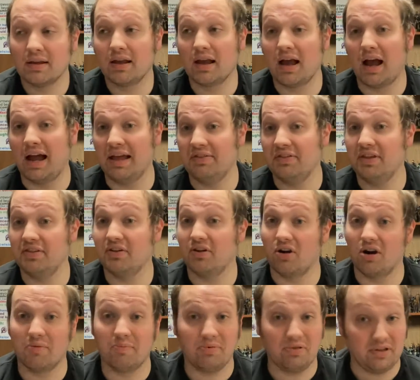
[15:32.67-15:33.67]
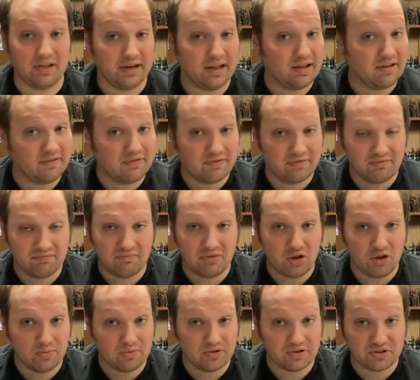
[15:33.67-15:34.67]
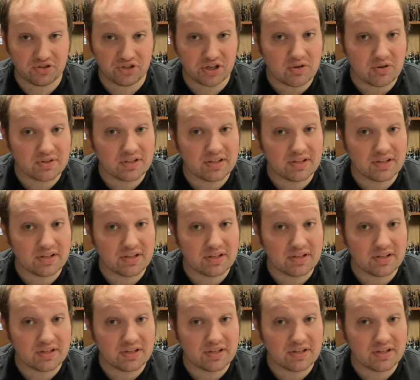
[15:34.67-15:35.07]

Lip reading: I think there are plenty of humorous jokes